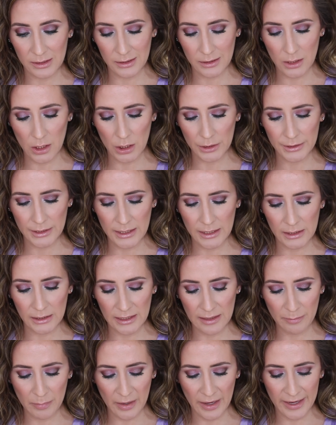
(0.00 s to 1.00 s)
It's called the
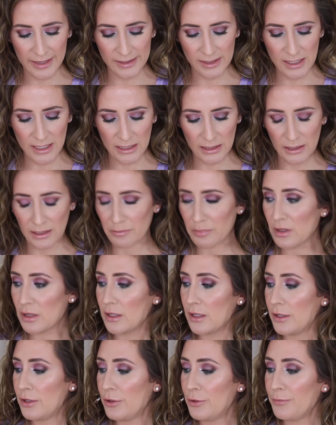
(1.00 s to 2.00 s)
Lip Icing Lip
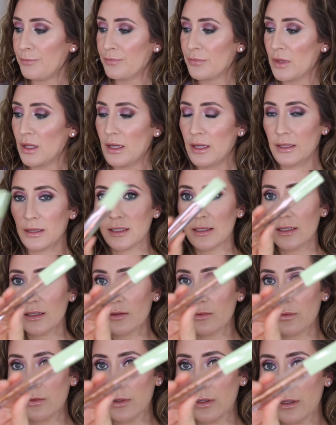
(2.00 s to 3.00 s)
Glow. This
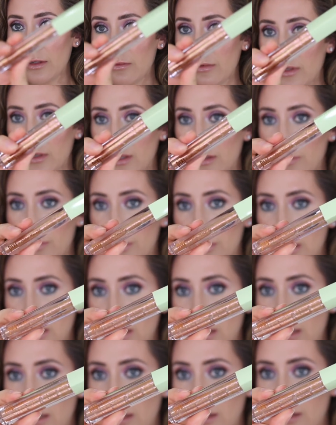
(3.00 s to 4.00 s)
is really, really
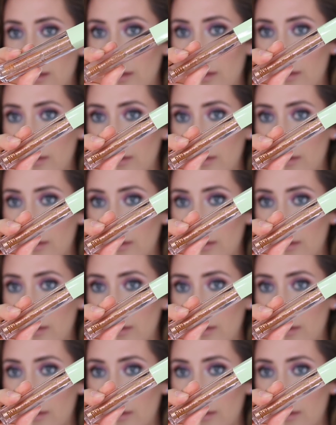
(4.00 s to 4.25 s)
pretty.